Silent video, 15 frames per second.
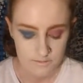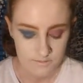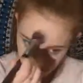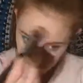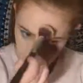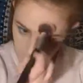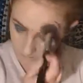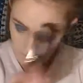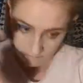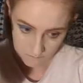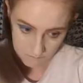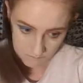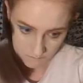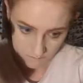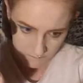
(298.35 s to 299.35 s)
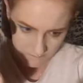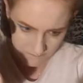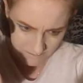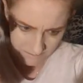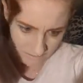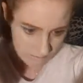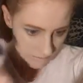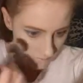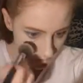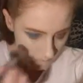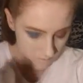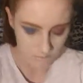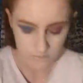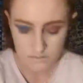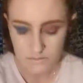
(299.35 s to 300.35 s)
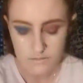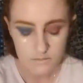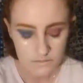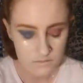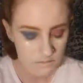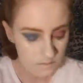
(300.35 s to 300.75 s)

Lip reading: What can I